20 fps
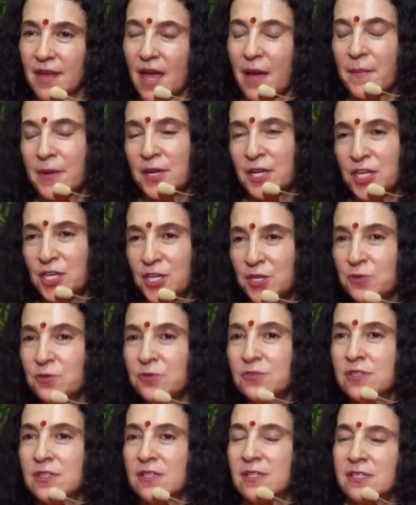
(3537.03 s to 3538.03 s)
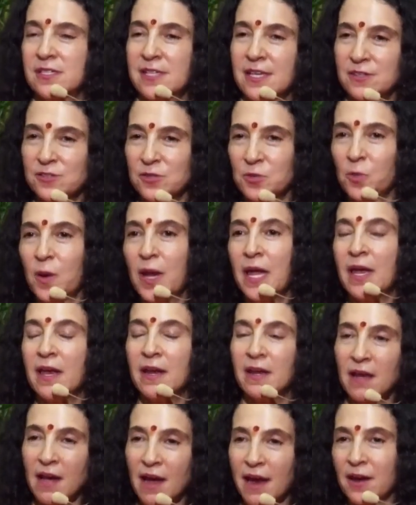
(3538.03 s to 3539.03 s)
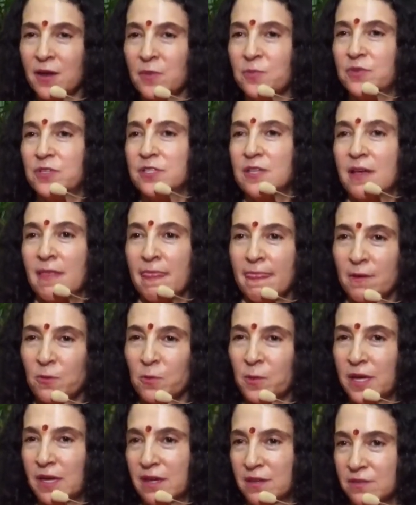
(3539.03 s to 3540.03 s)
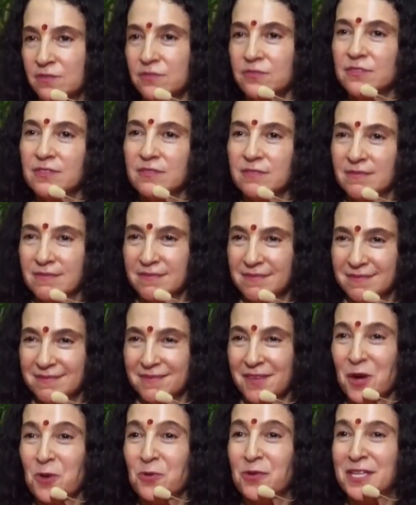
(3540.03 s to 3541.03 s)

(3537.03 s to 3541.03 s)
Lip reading: I'm going to use this as a way to kind of pretend that we have a